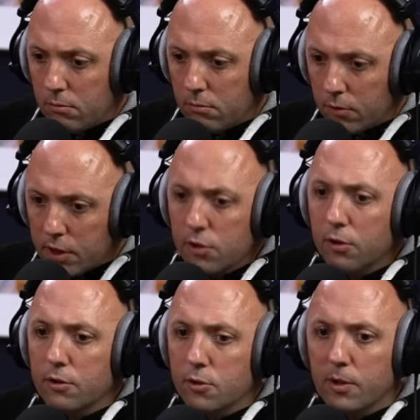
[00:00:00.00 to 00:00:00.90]
release
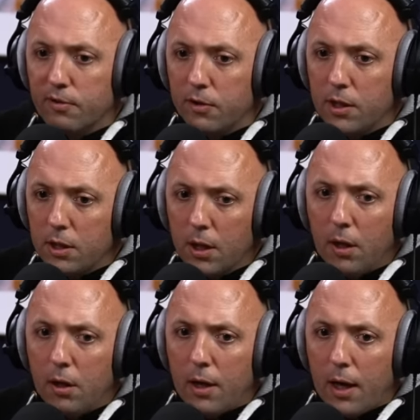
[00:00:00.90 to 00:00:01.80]
clause with a fee,
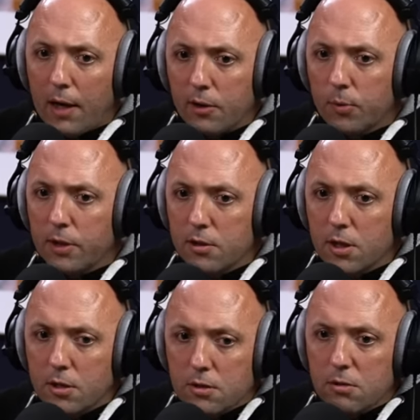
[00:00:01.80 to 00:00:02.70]
and the player
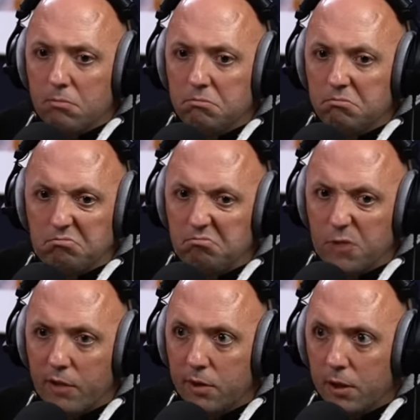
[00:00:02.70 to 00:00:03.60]
says,
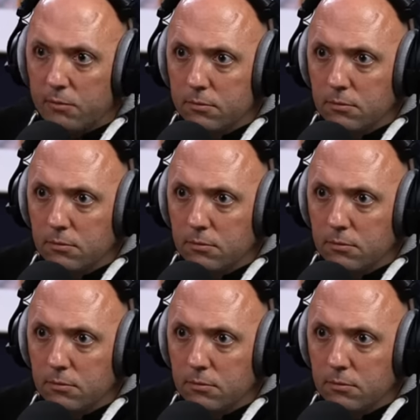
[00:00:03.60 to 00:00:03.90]
not having that.